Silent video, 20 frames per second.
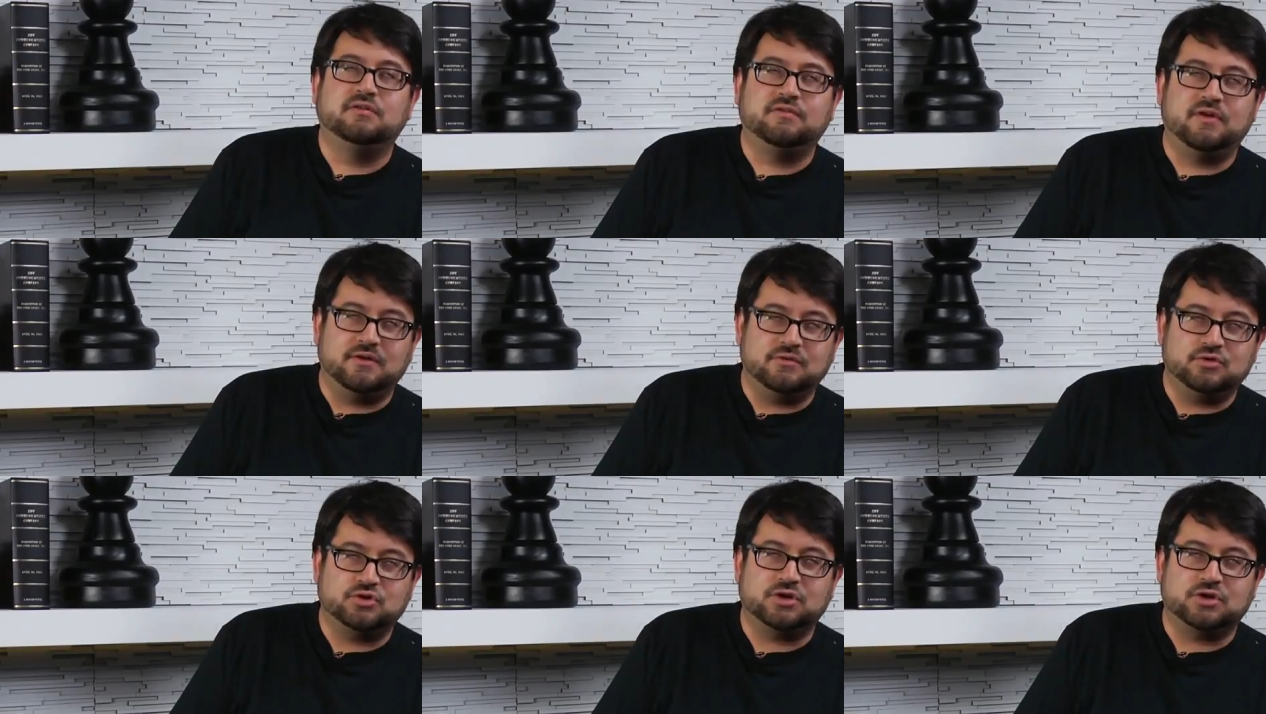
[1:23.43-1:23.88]

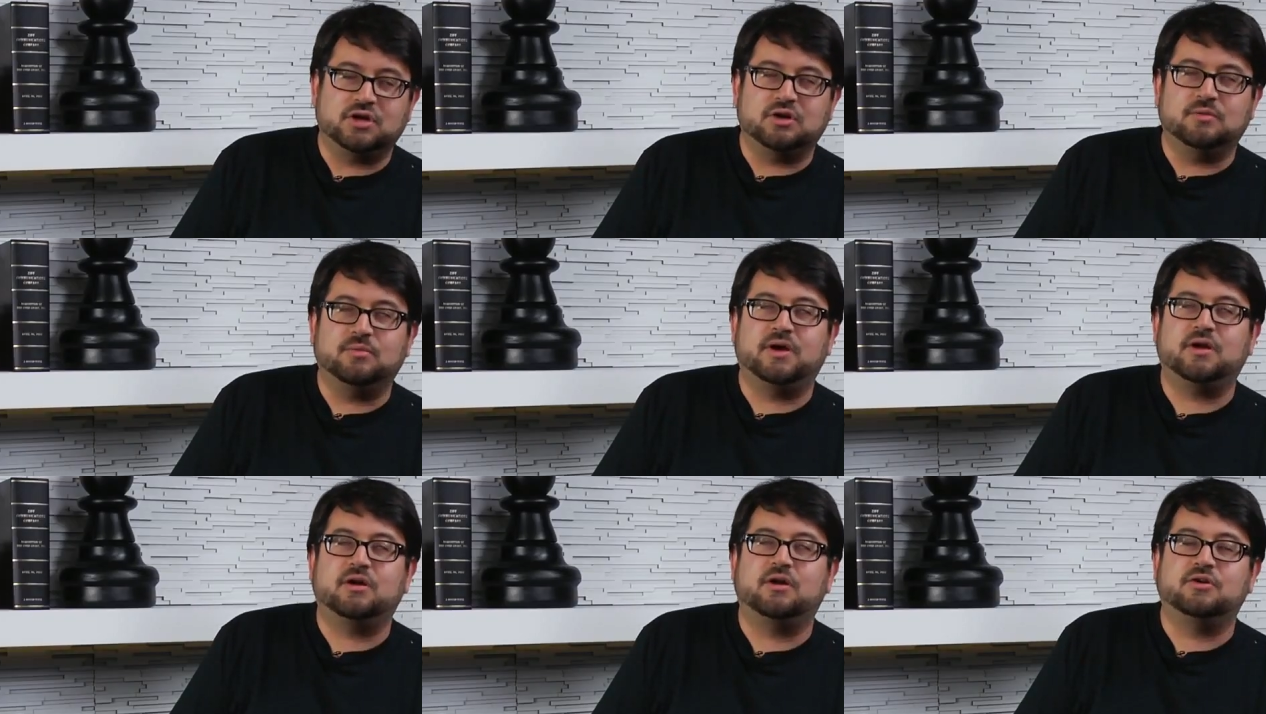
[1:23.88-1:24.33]
500
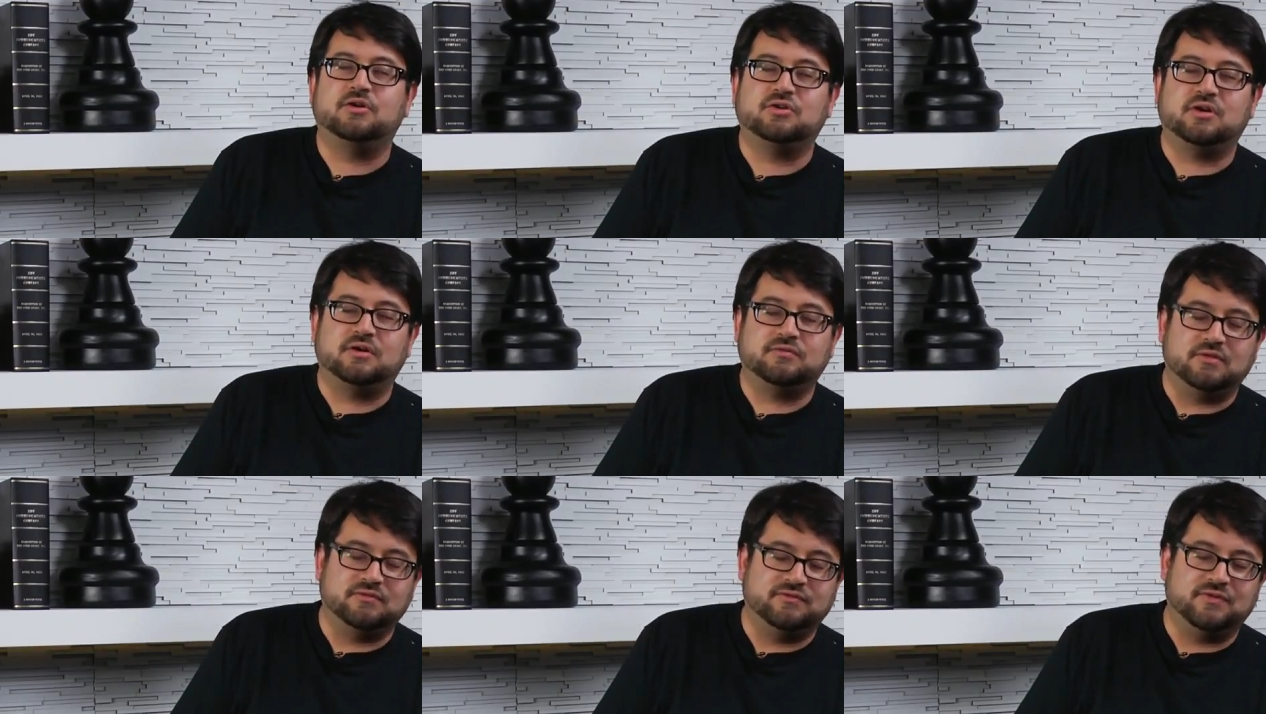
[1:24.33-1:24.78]
gigabyte hard
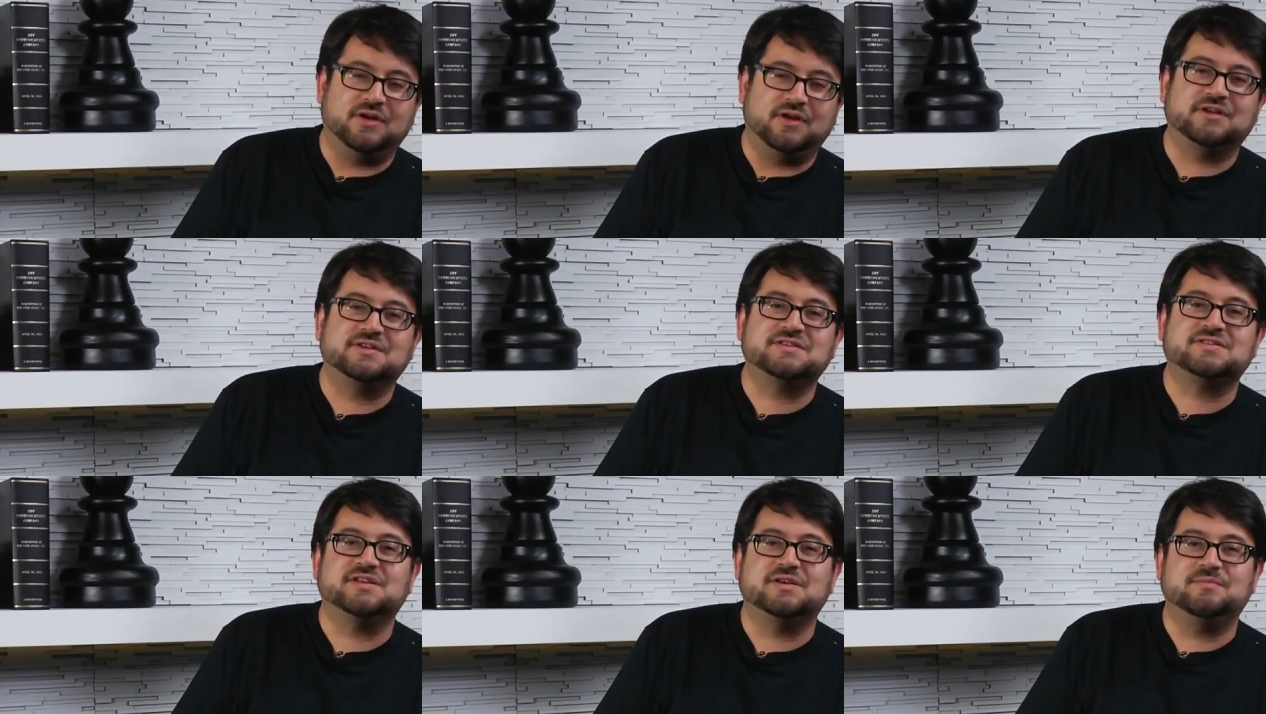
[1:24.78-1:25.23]
drive. I'm
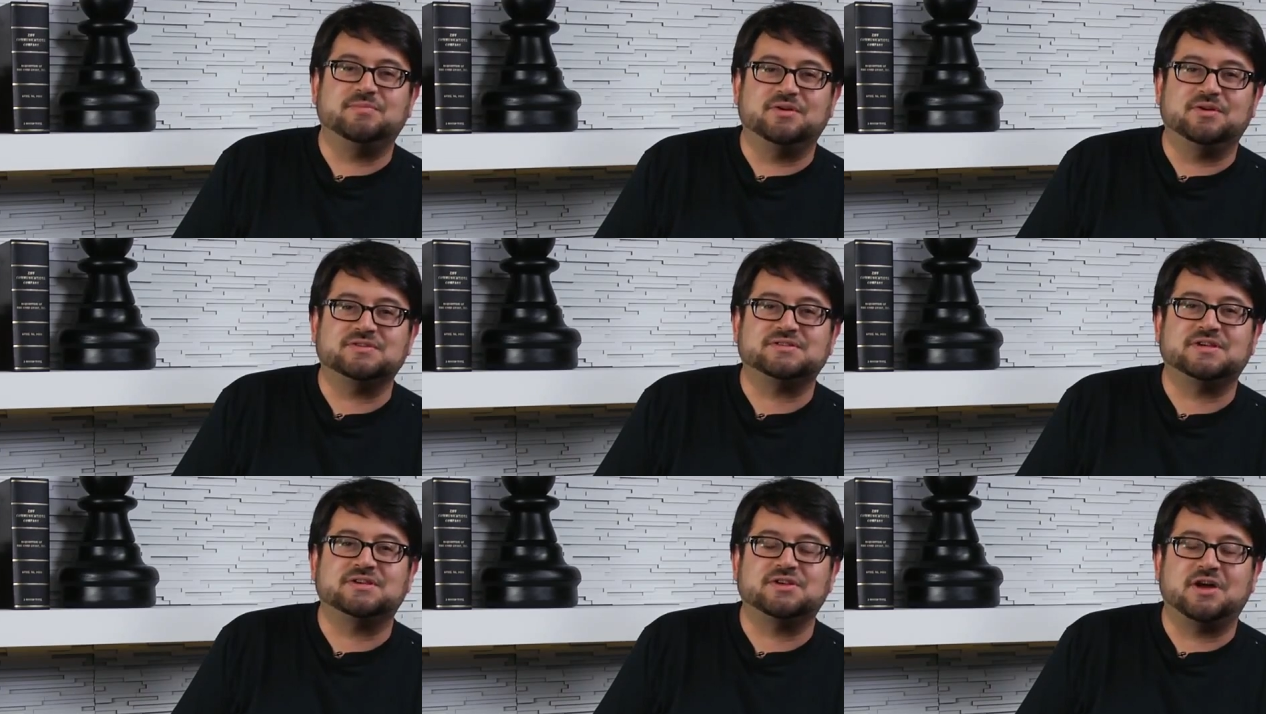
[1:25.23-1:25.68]
falling asleep
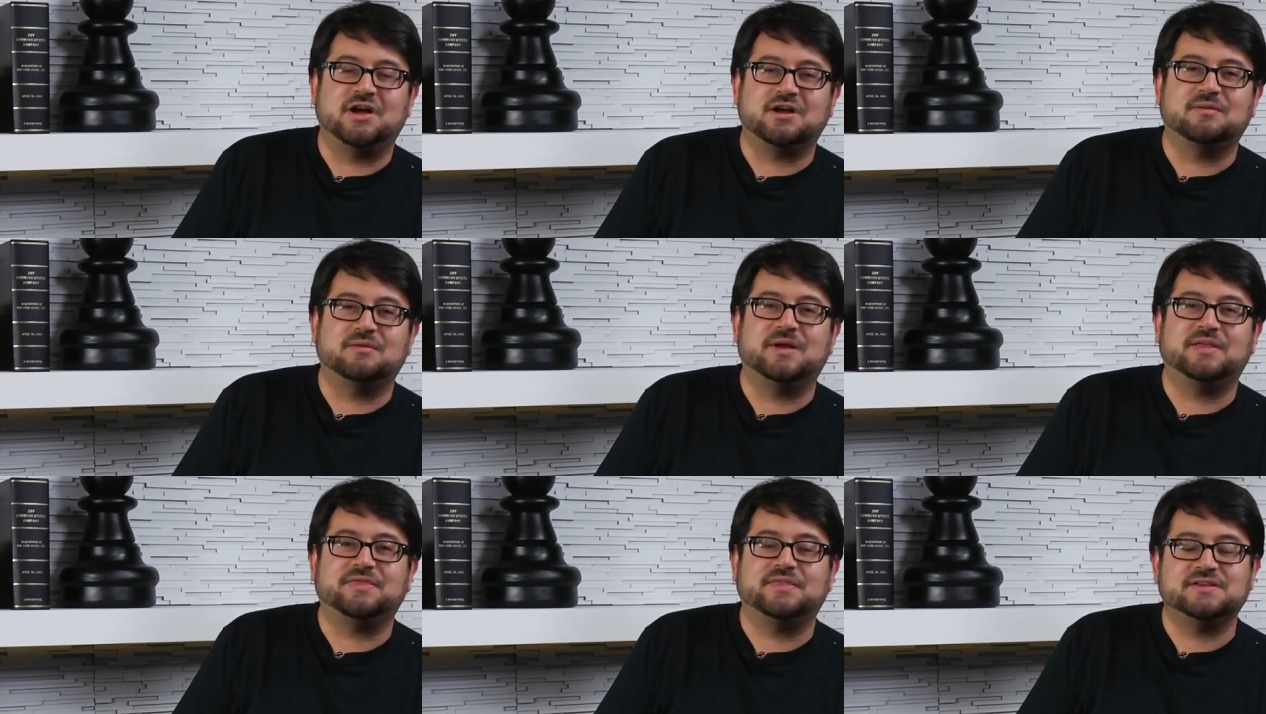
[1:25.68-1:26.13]
here as I
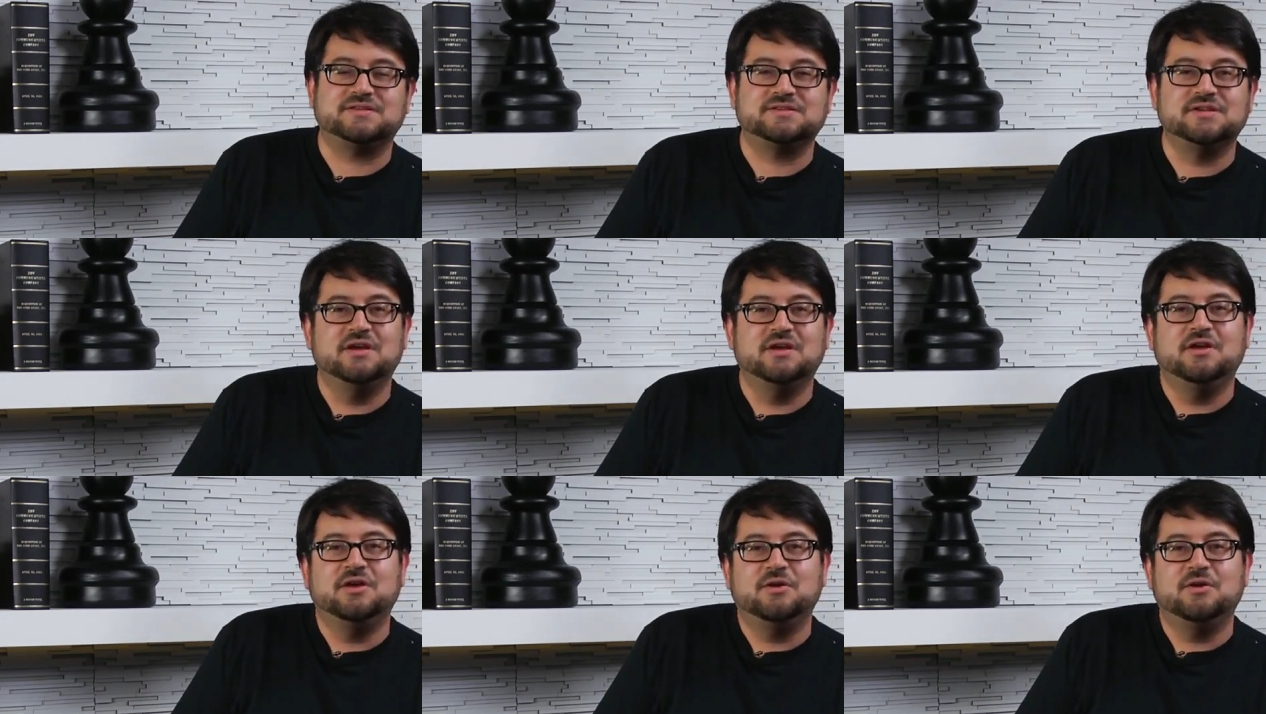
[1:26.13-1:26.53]
talk about this,